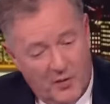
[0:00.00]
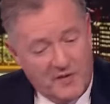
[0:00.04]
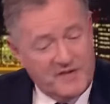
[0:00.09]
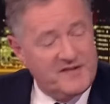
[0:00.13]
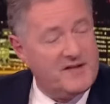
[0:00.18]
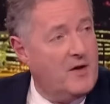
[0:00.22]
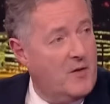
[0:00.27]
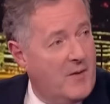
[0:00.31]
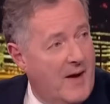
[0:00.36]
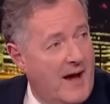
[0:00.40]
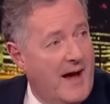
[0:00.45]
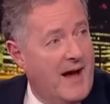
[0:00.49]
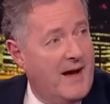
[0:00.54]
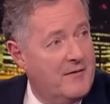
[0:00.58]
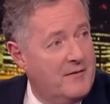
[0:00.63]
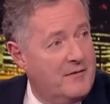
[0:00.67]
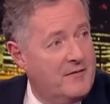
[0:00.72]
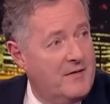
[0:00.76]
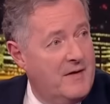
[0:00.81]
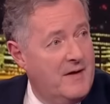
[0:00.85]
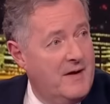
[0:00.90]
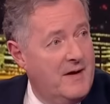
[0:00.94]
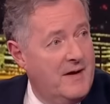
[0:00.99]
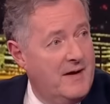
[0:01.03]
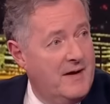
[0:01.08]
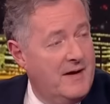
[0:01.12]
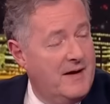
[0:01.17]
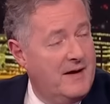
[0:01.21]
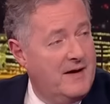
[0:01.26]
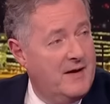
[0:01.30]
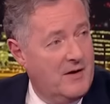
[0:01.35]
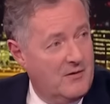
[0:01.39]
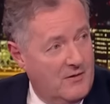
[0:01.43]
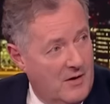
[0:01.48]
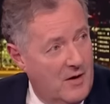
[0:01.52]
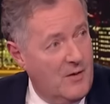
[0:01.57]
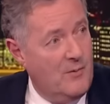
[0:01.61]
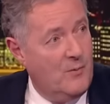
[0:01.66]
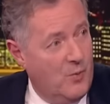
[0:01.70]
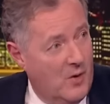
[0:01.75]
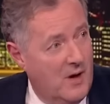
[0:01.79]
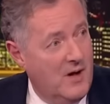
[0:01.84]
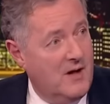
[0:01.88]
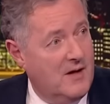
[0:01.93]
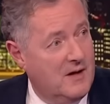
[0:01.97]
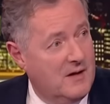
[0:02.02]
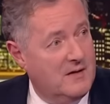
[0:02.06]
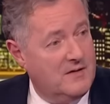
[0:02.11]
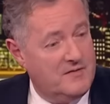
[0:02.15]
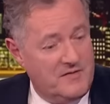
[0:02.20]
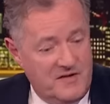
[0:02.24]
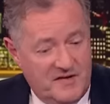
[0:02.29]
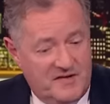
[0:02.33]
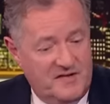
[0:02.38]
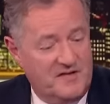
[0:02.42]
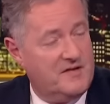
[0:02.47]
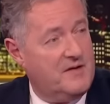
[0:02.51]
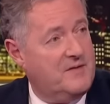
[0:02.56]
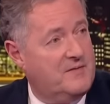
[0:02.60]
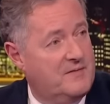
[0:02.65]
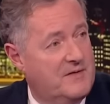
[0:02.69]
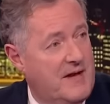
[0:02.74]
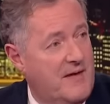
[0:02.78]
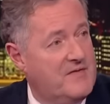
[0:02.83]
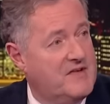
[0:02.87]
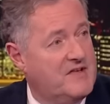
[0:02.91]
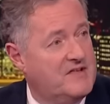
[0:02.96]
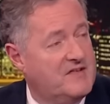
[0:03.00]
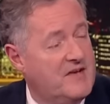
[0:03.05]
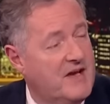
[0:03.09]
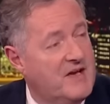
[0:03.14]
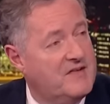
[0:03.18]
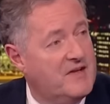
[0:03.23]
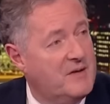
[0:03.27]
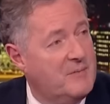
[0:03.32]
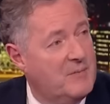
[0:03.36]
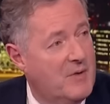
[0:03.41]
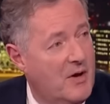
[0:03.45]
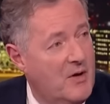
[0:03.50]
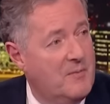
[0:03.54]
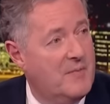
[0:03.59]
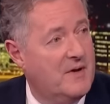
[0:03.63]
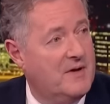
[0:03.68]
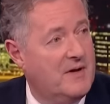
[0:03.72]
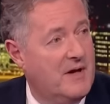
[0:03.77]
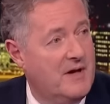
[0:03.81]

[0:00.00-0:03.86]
also have, in her own world, this is a devastating moment.